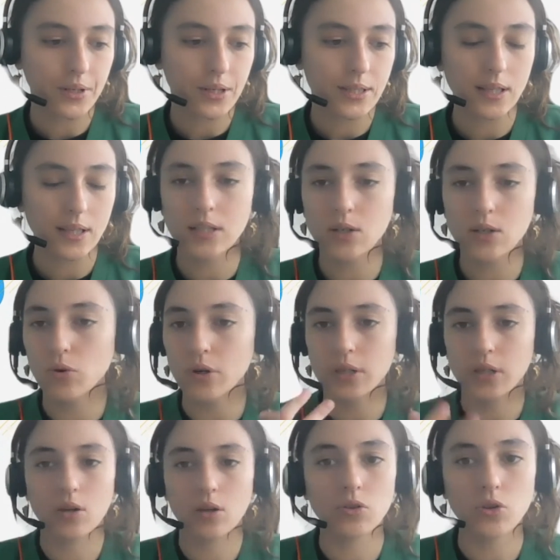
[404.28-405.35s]
starting
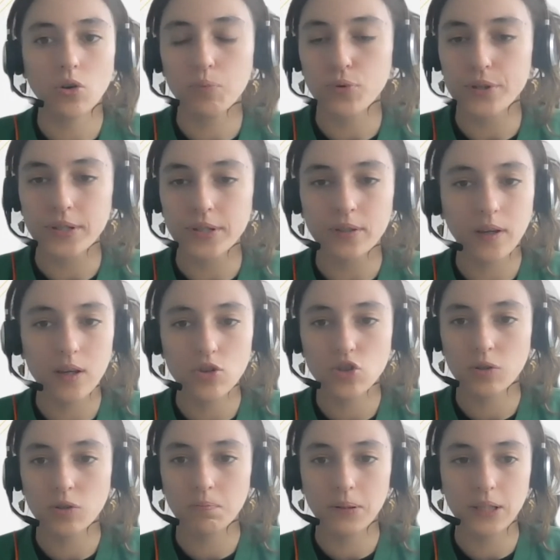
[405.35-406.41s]
working on your
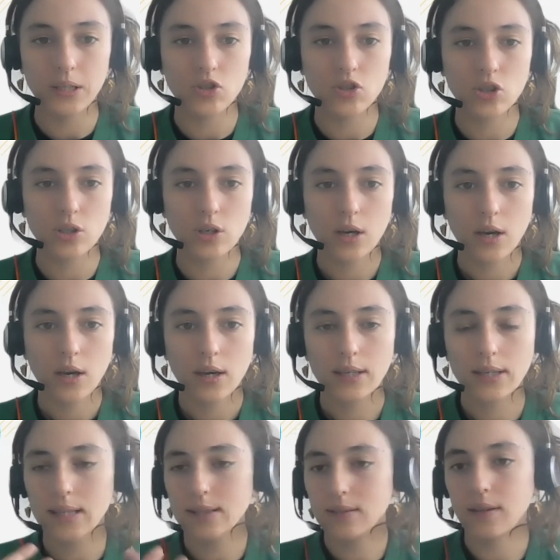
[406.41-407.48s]
presentation pitch,
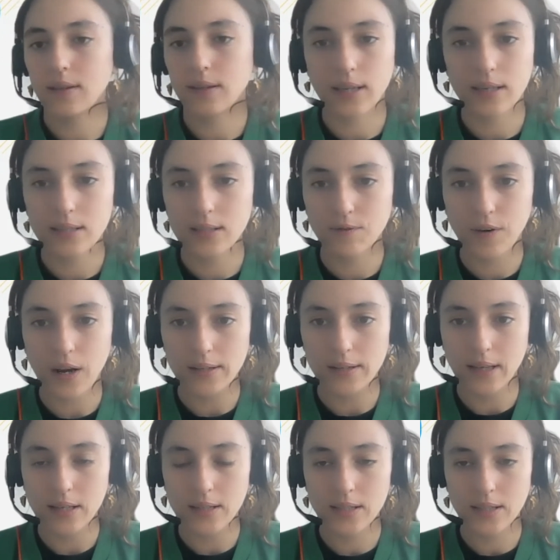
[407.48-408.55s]
get it
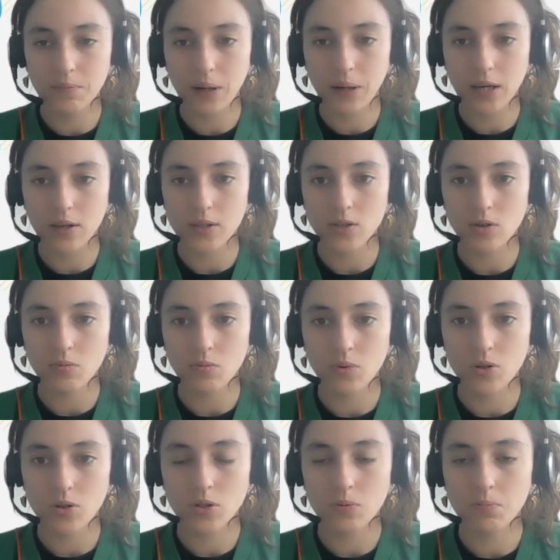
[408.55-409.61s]
validated by
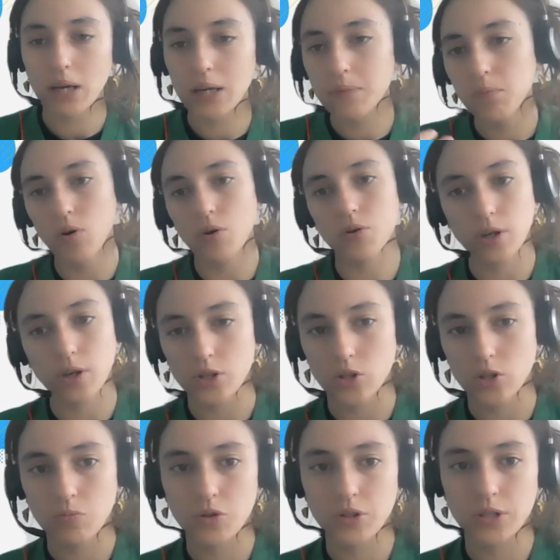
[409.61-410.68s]
customers, make more
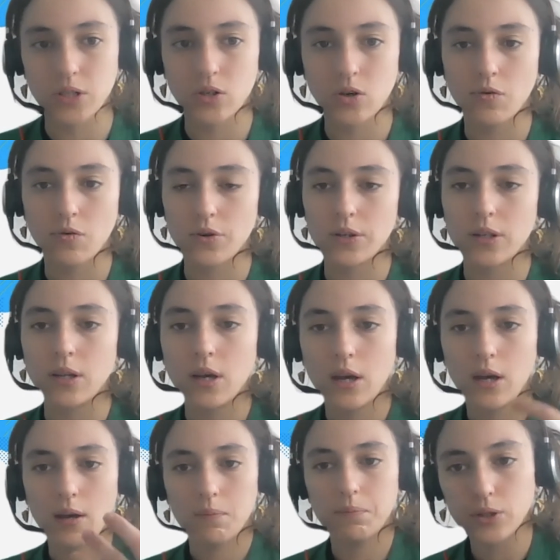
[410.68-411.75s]
customer discovery,
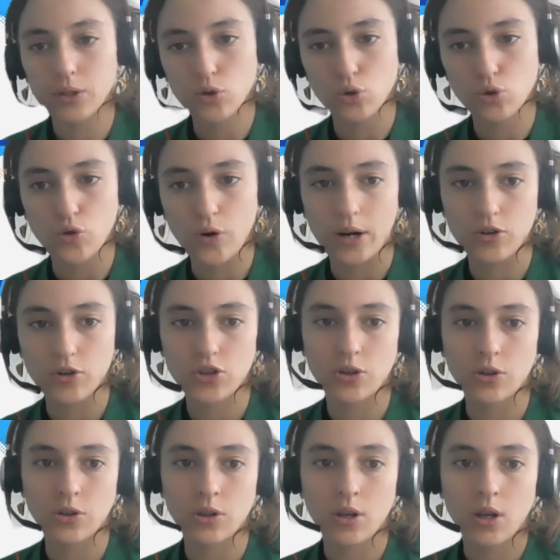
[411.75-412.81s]
build your
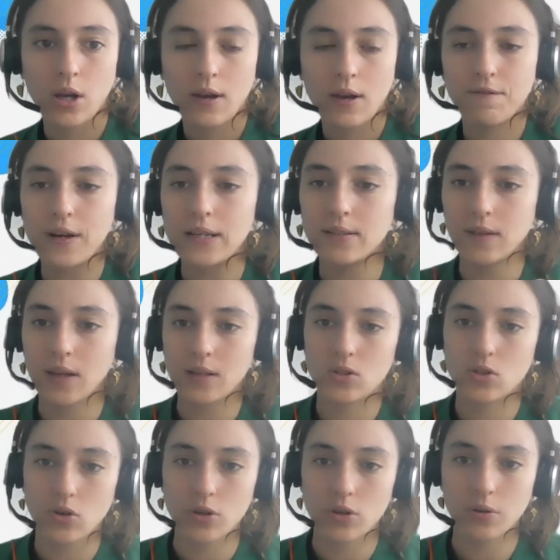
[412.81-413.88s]
traction,
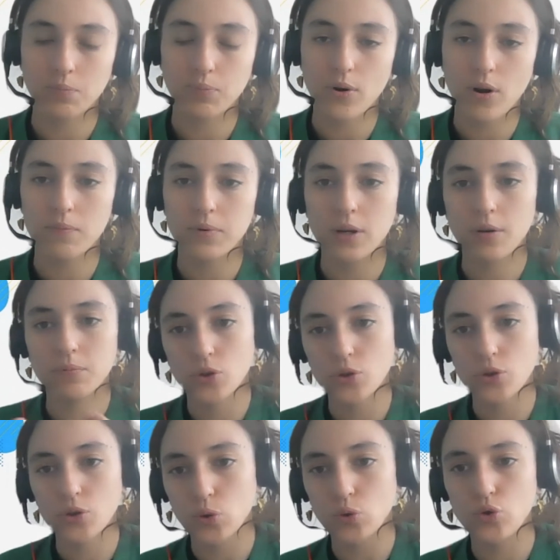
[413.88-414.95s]
validate your problem, your
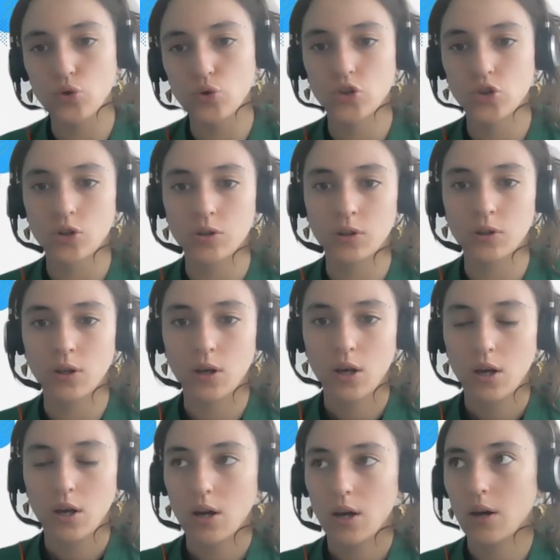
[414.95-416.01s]
solution,
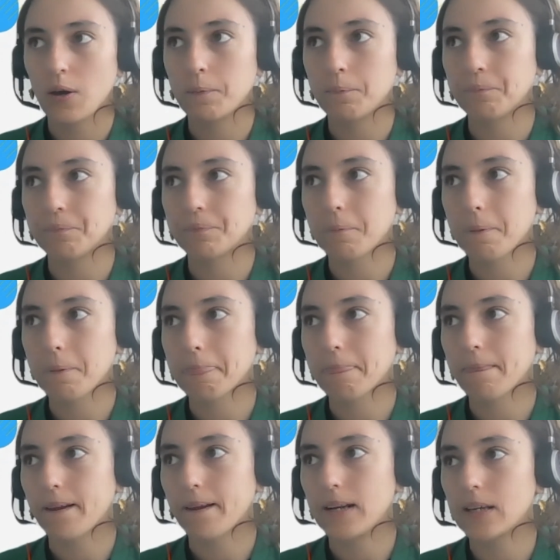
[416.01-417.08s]

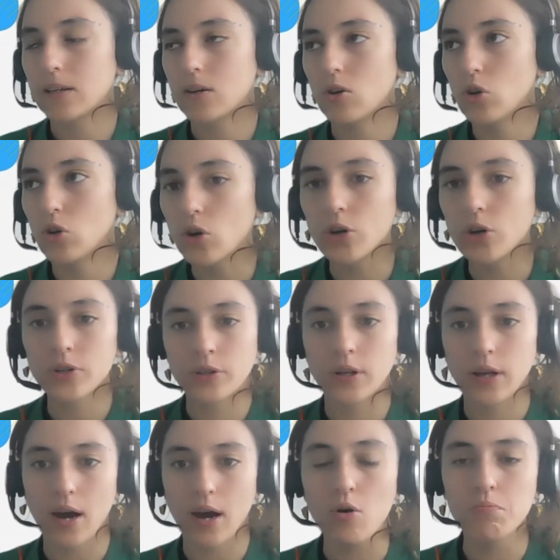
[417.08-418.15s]
like learn
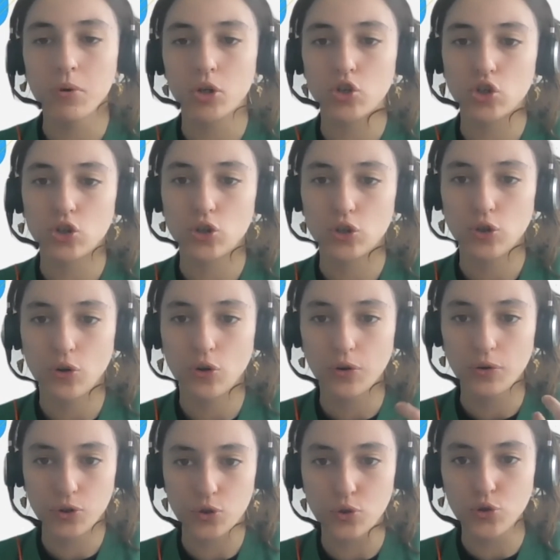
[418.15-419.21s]
how much
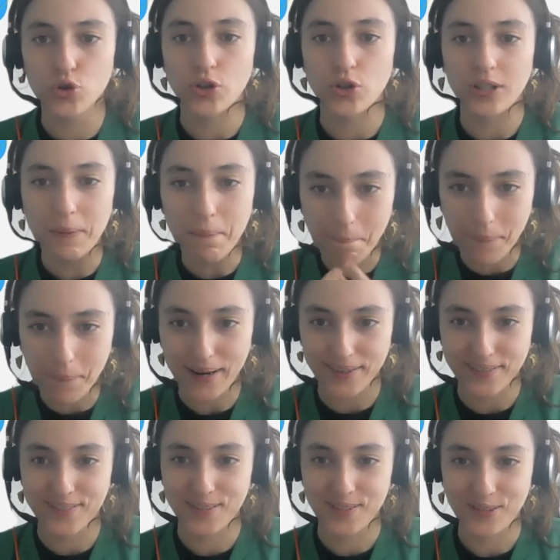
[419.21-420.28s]
your solution
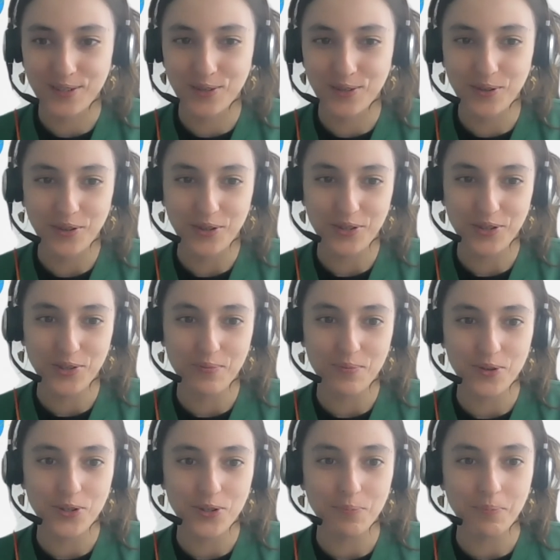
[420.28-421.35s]
impact your
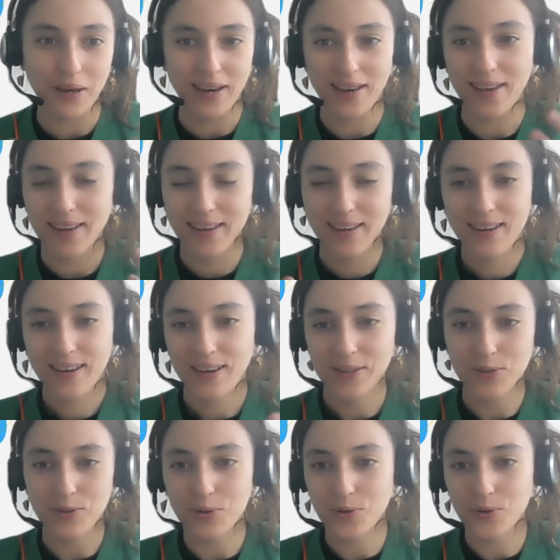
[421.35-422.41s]
customers by,
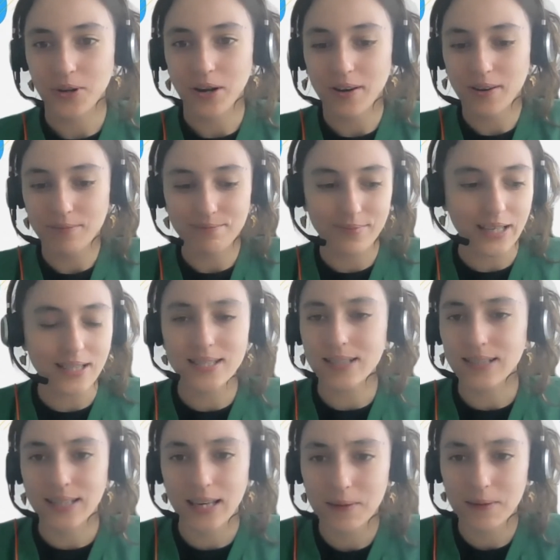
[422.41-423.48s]
you know,
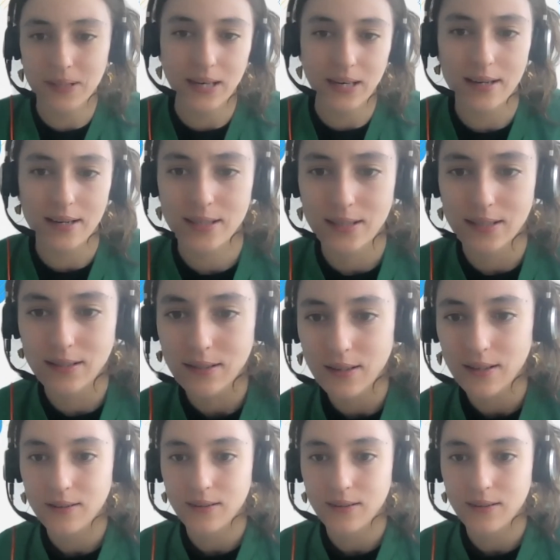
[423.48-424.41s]
getting KPIs and